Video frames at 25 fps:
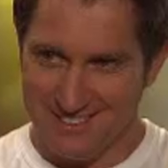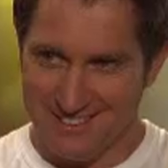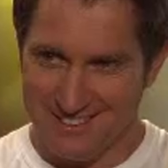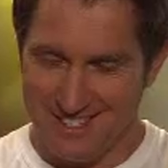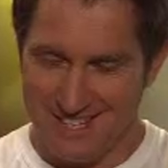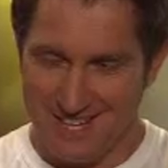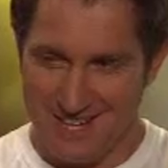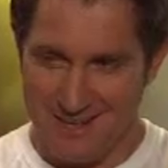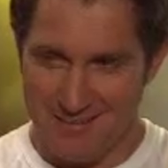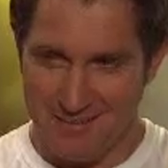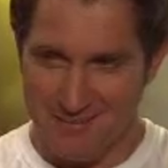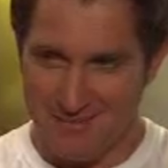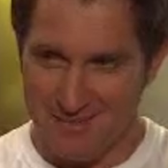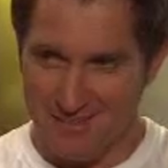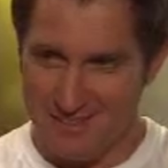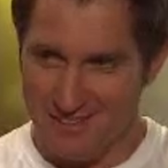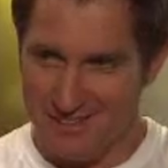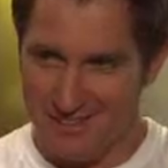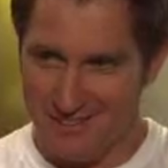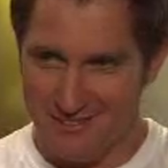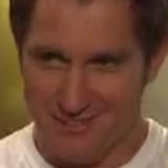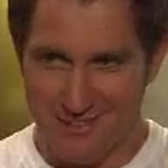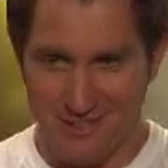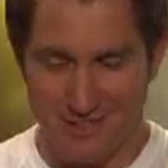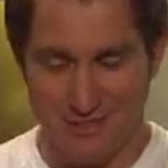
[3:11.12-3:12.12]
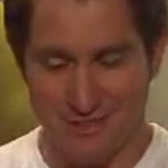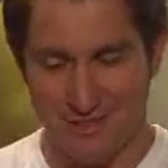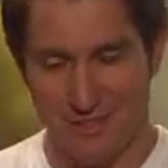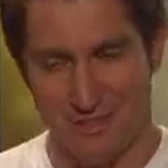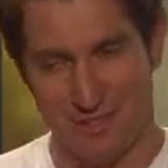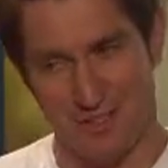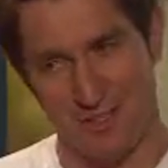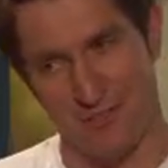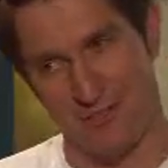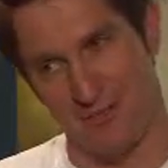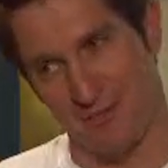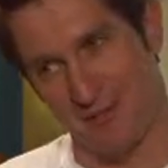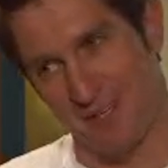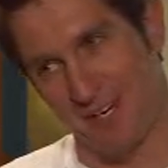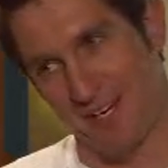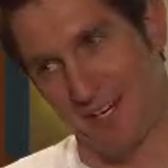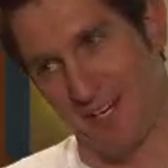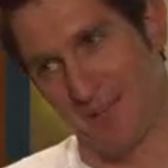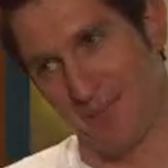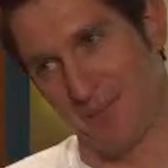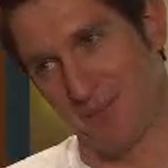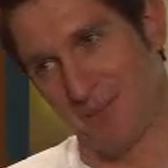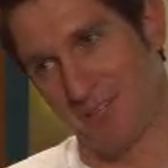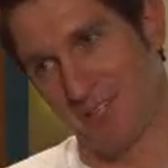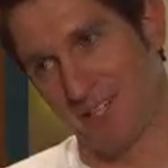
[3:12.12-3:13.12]
Sam, you've just returned from your
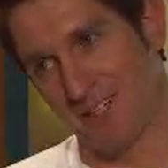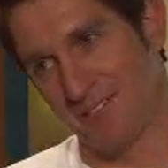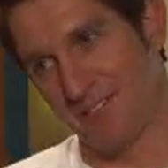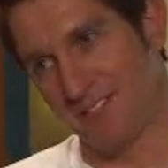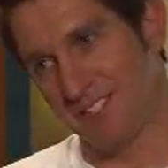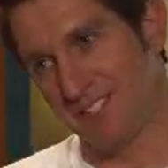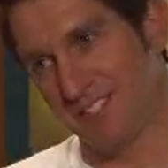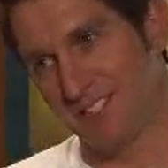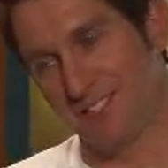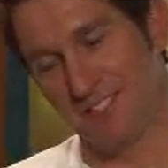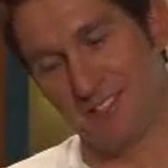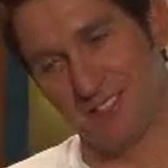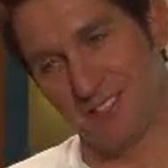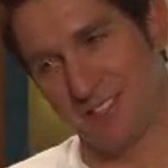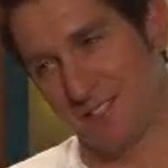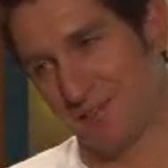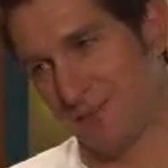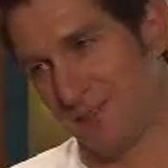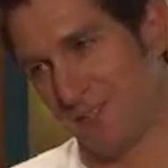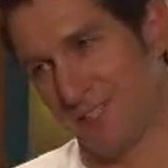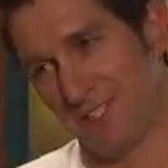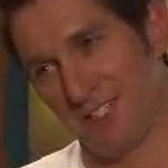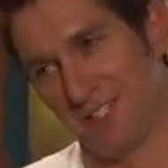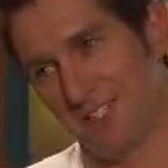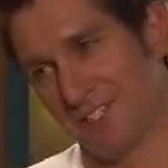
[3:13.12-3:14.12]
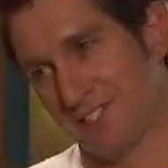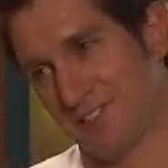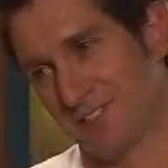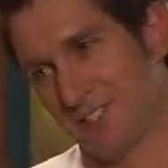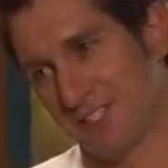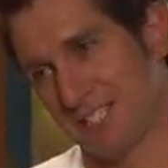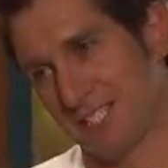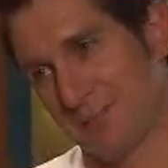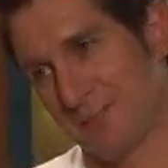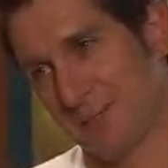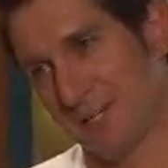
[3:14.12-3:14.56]
honeymoon, love. This is not something you need to stress